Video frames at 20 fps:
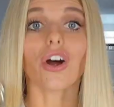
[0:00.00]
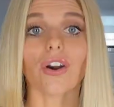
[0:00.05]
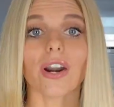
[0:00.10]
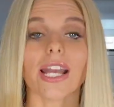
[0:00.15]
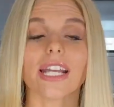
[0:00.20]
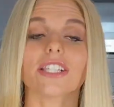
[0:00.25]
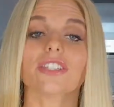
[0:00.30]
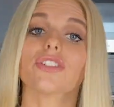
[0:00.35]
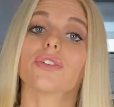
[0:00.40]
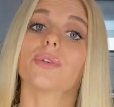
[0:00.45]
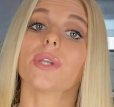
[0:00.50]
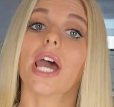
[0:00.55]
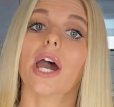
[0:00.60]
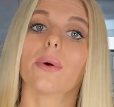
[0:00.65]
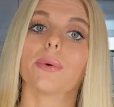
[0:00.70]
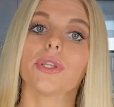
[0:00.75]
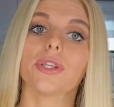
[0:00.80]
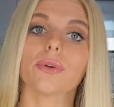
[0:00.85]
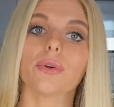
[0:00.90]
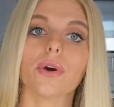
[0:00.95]
All right, so
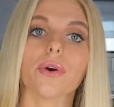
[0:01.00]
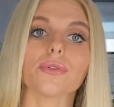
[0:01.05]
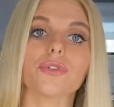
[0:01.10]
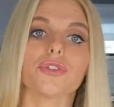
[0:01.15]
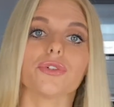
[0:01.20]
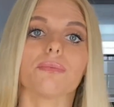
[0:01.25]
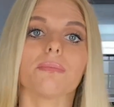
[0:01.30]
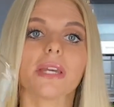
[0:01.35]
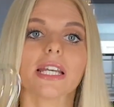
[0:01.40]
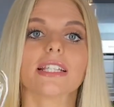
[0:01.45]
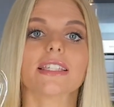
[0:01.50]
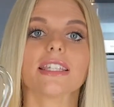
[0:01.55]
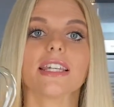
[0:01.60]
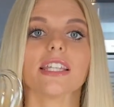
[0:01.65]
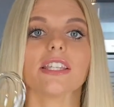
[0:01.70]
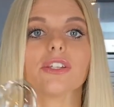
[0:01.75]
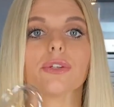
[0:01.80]
now when you go to mix it,